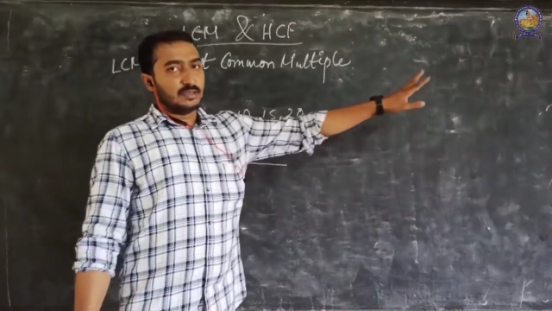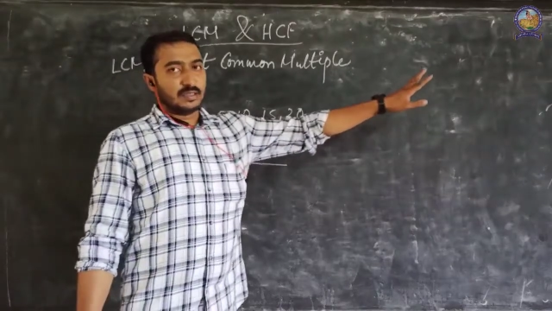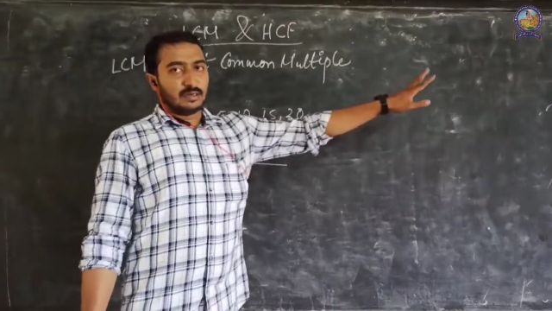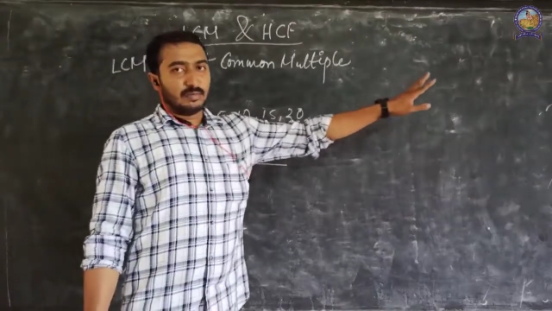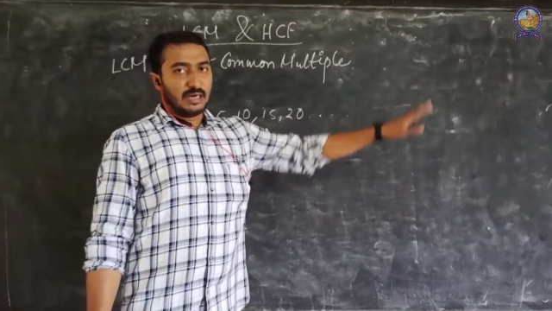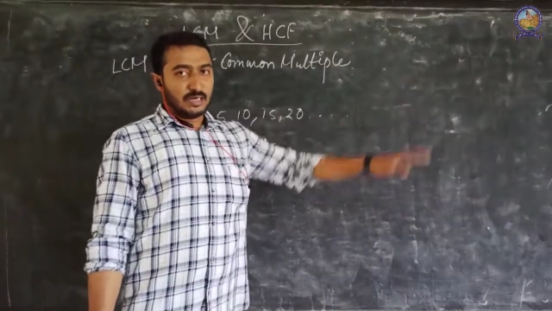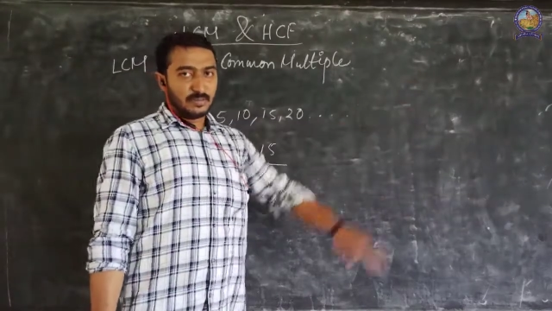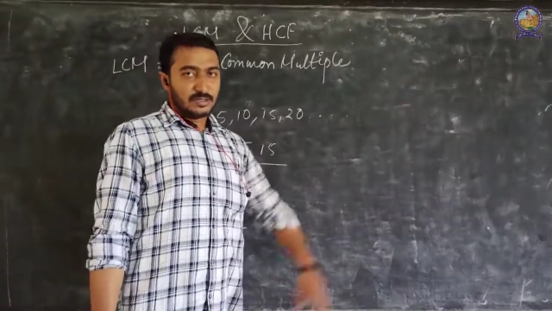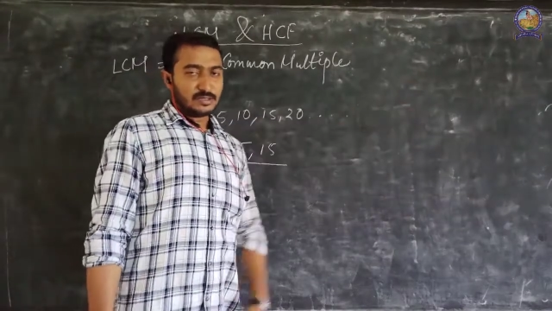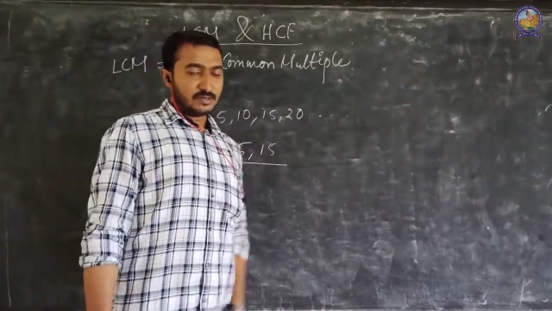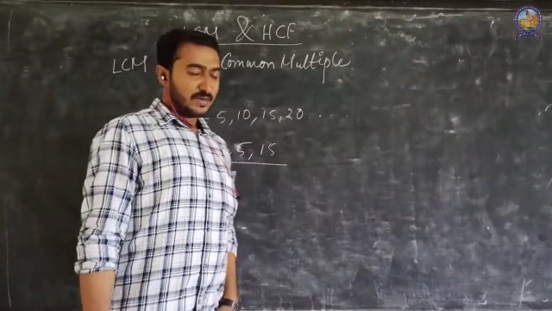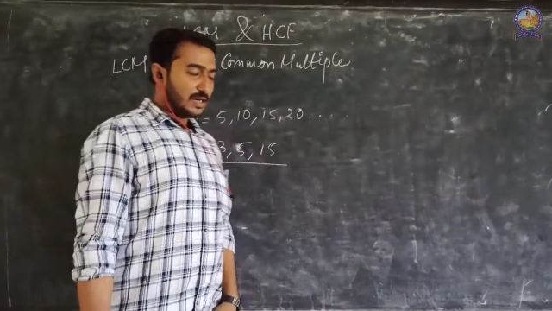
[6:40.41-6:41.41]
the
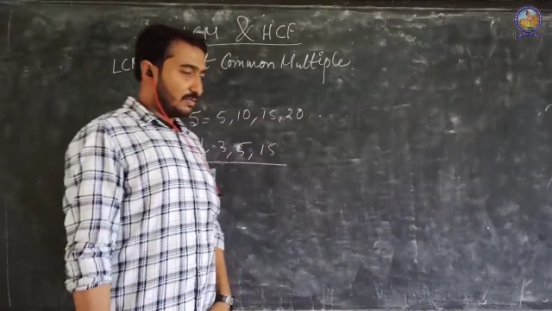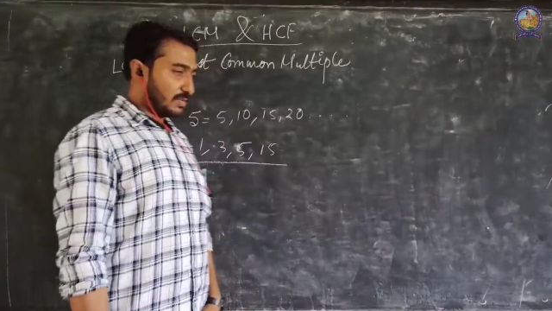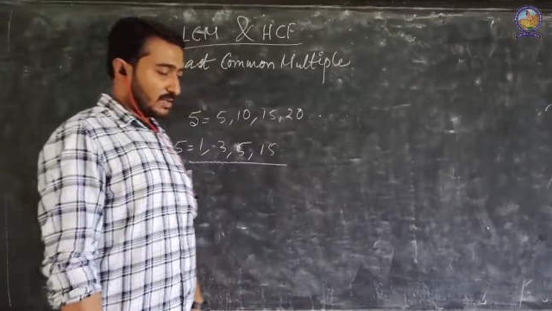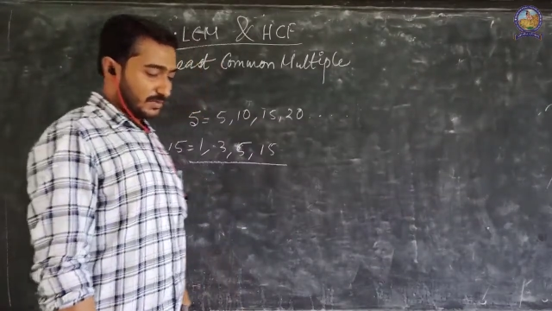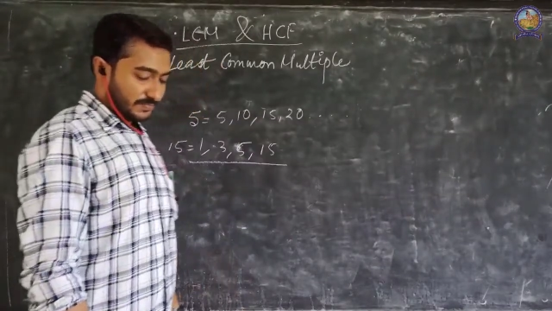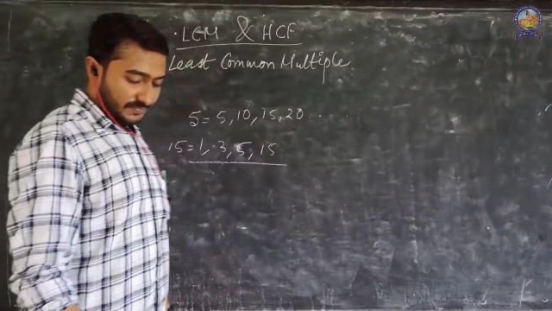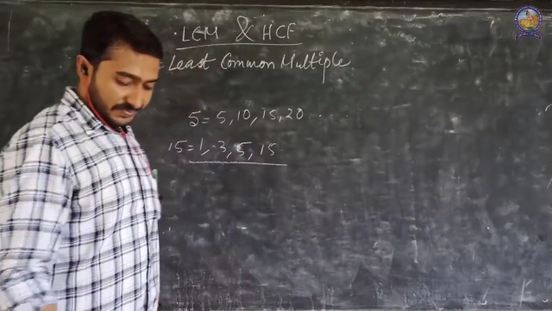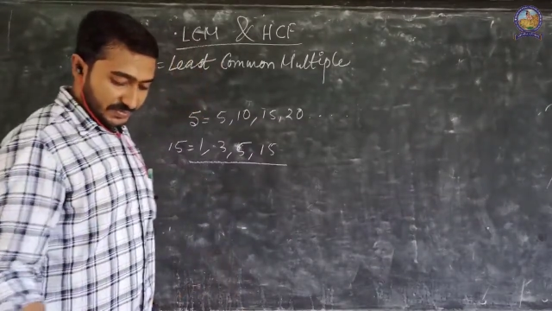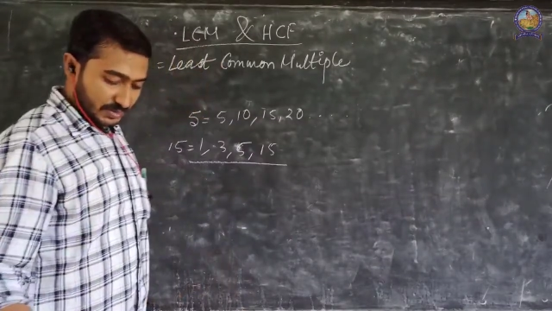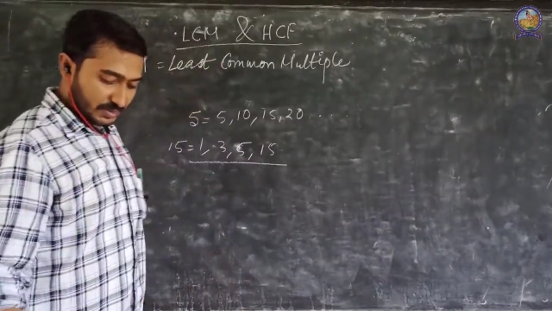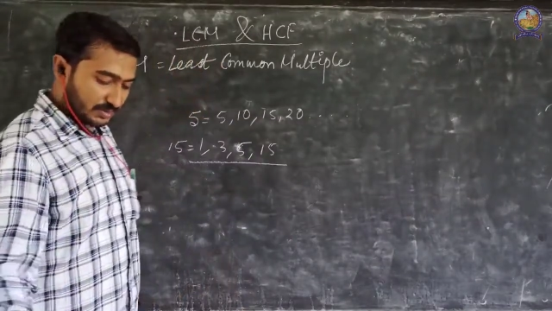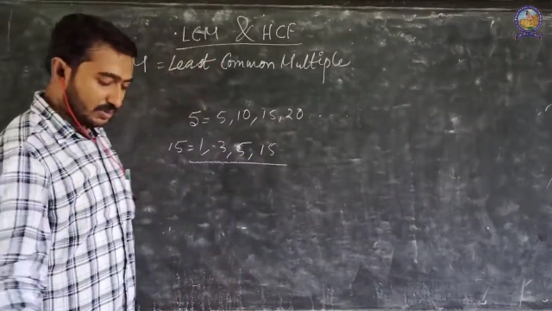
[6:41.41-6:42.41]
multiples of a number.
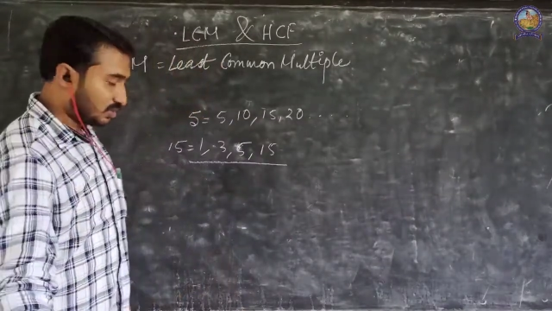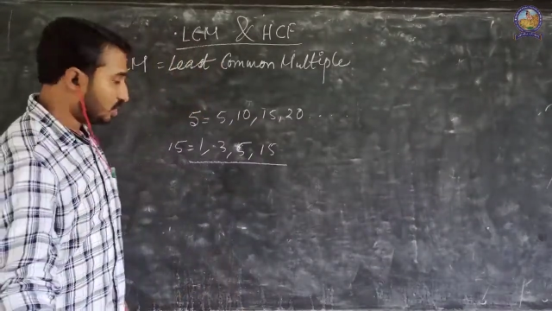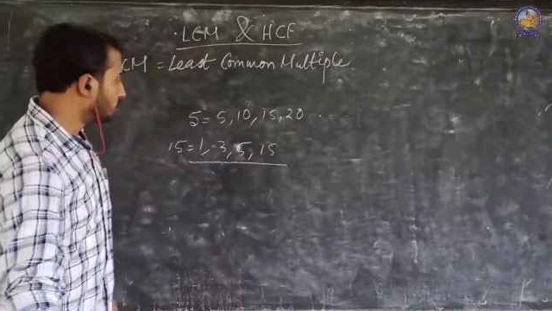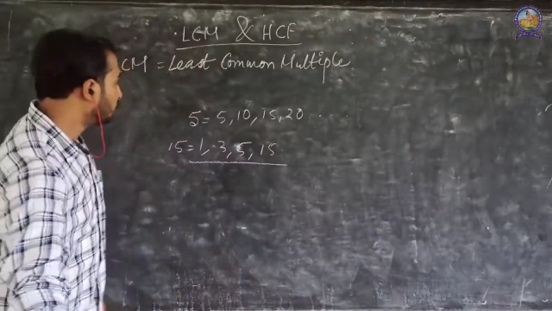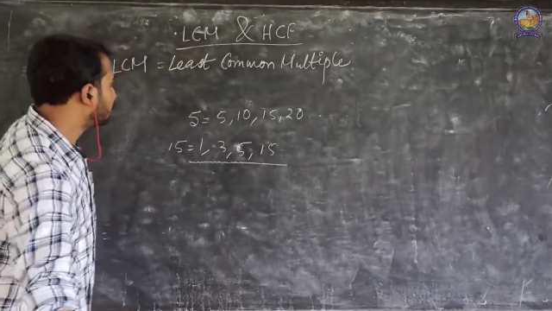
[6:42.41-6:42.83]
So